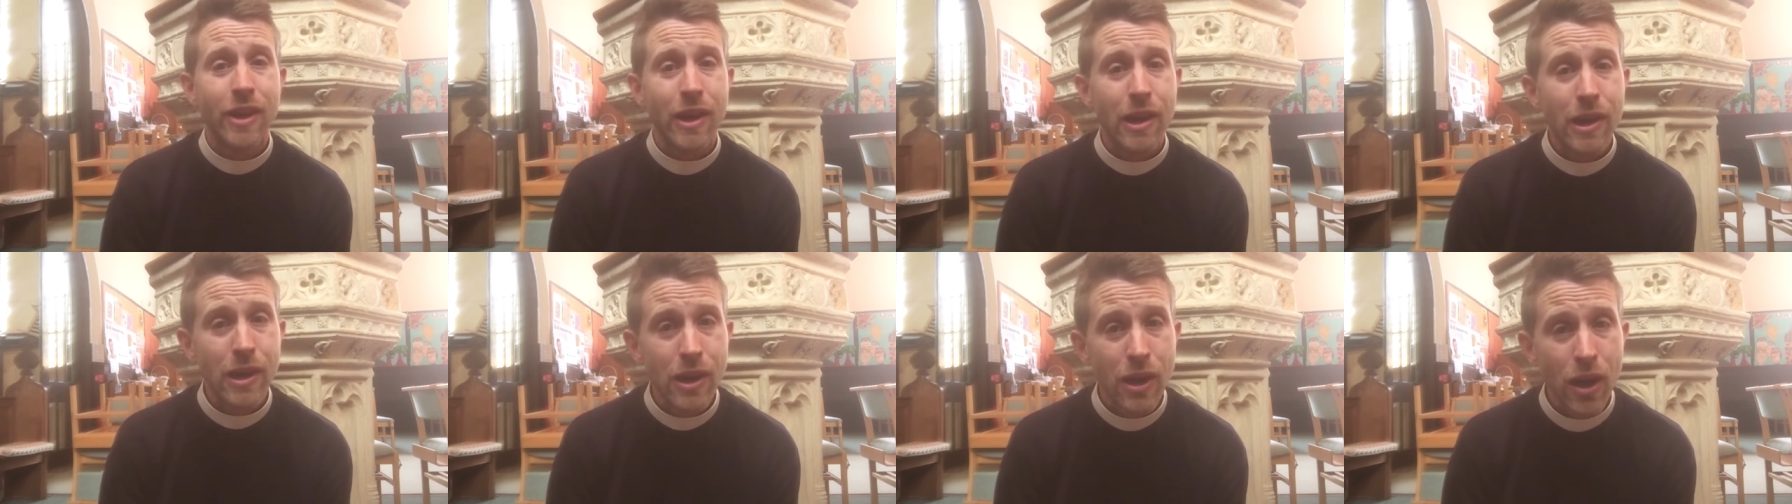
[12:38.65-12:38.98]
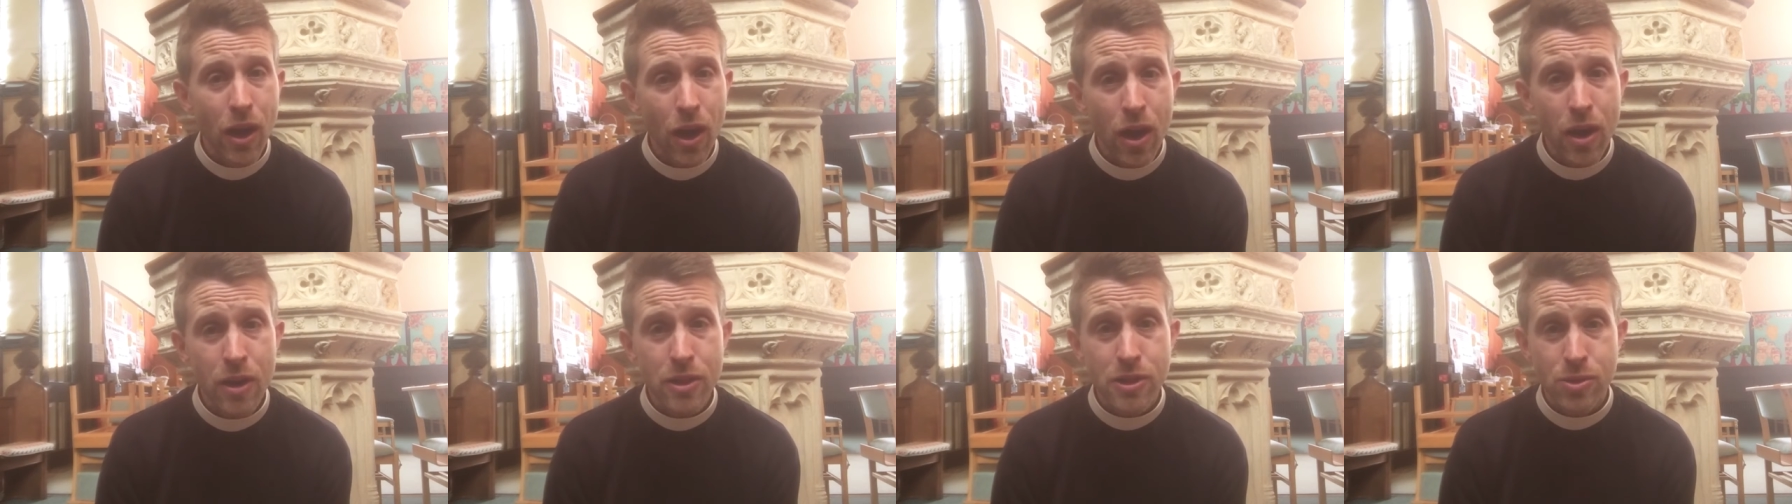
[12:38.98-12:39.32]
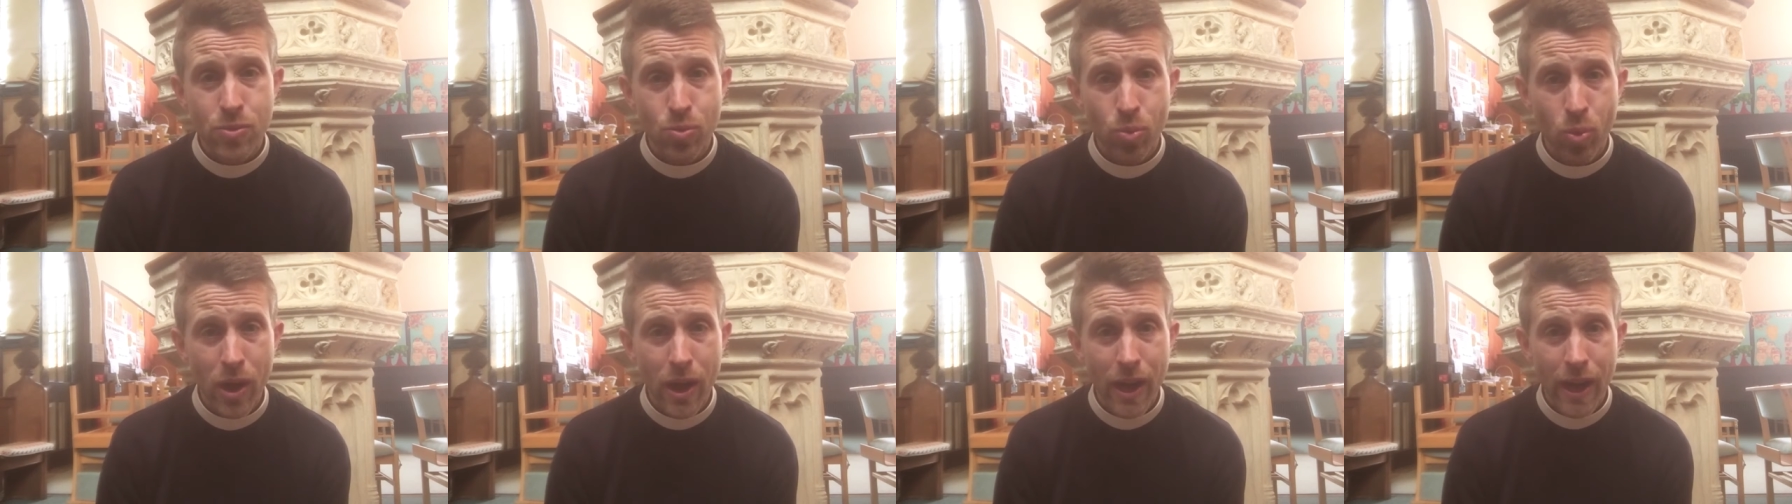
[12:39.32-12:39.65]
the
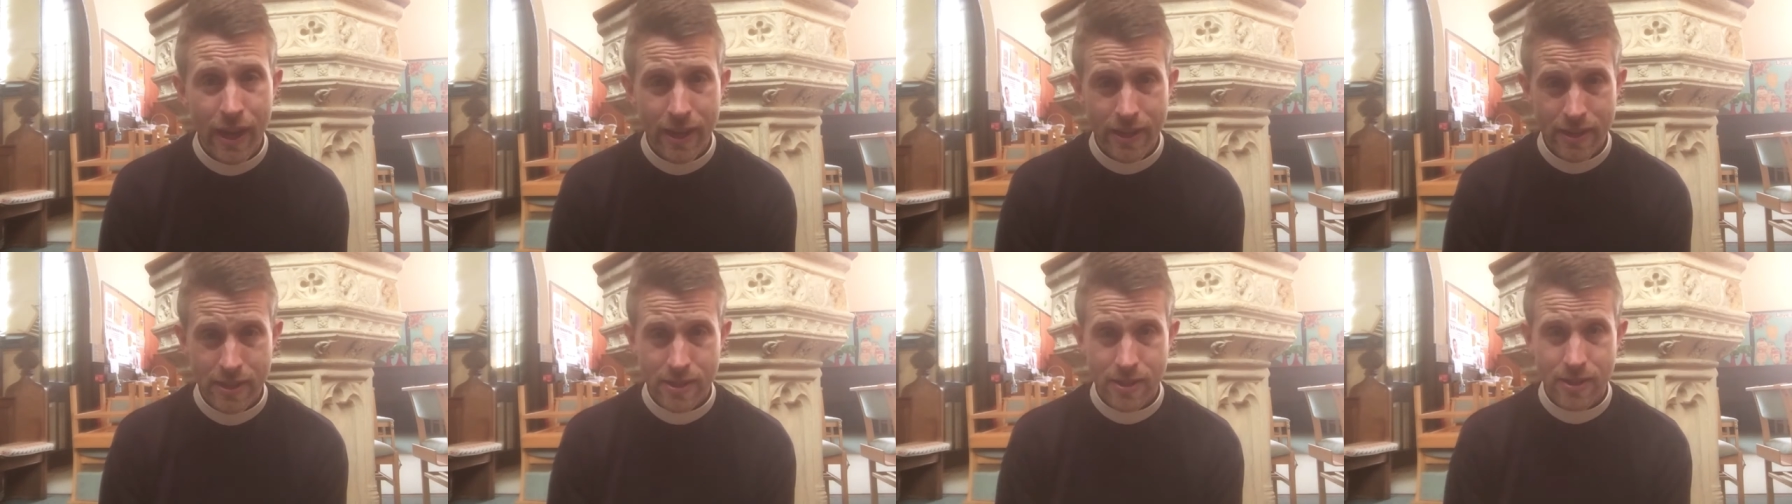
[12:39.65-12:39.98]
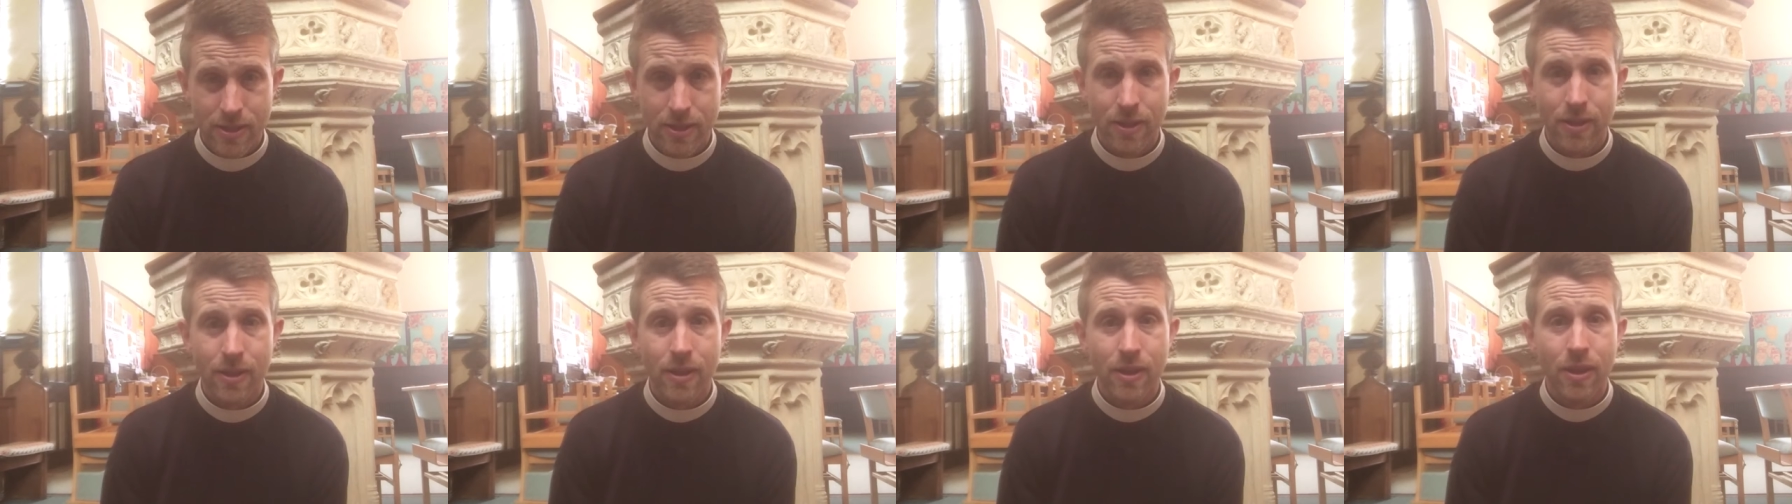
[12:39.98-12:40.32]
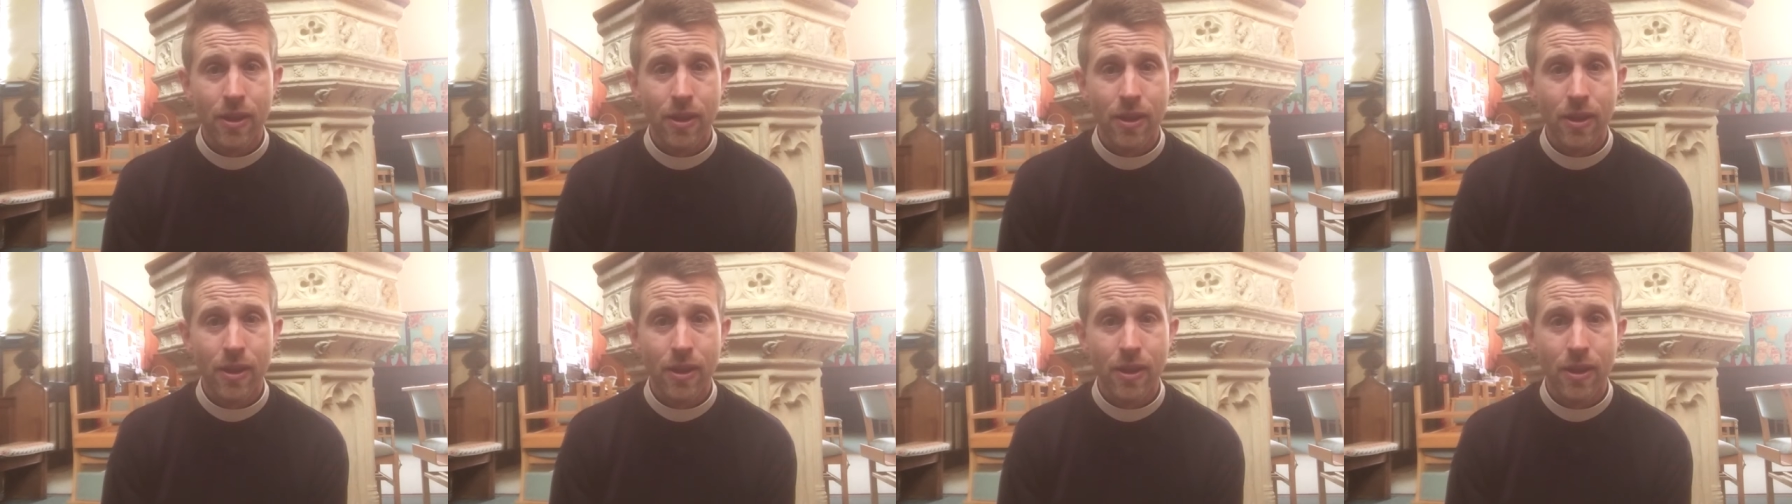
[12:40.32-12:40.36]
last words